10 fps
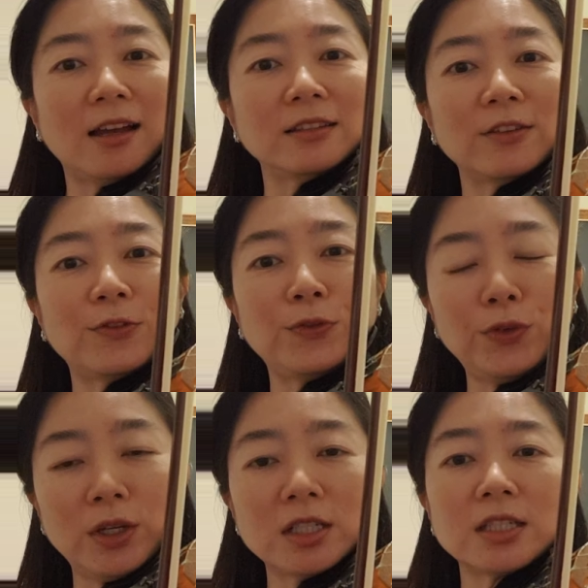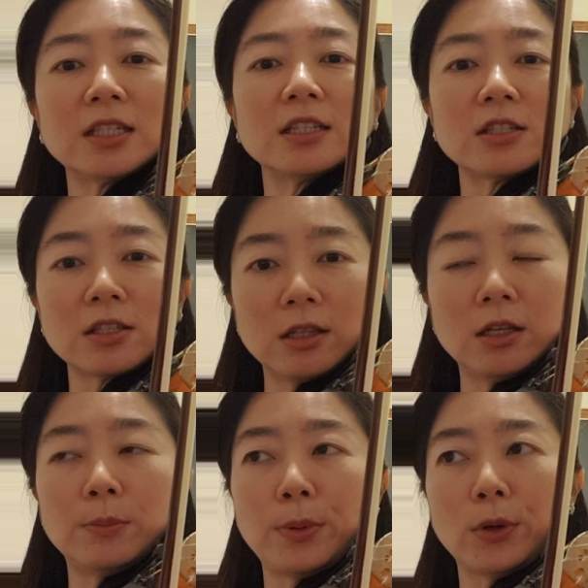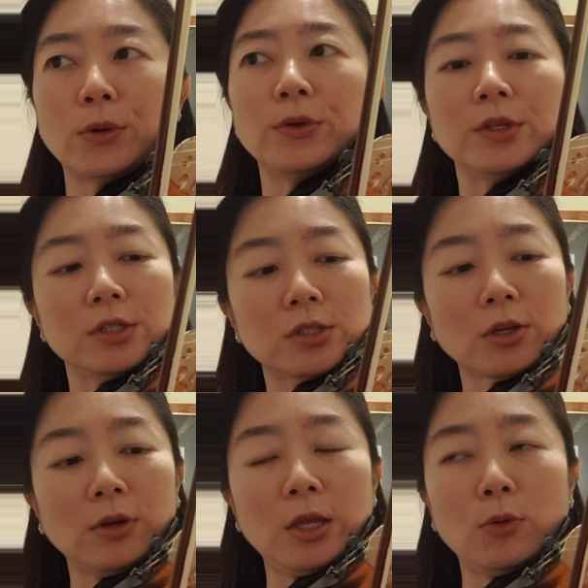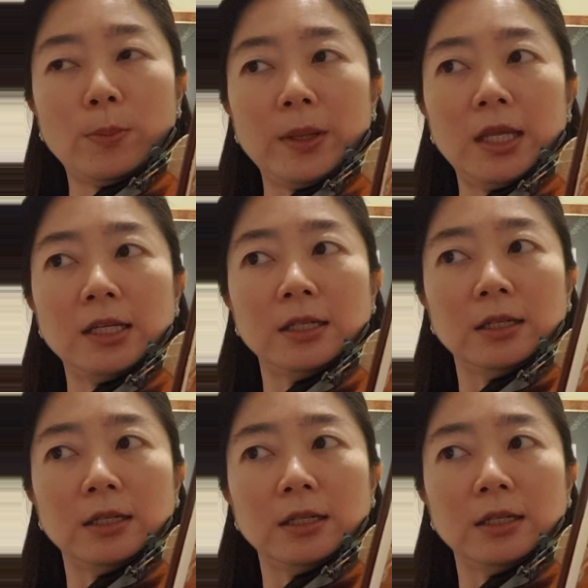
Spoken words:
on the first slur bow. So it will be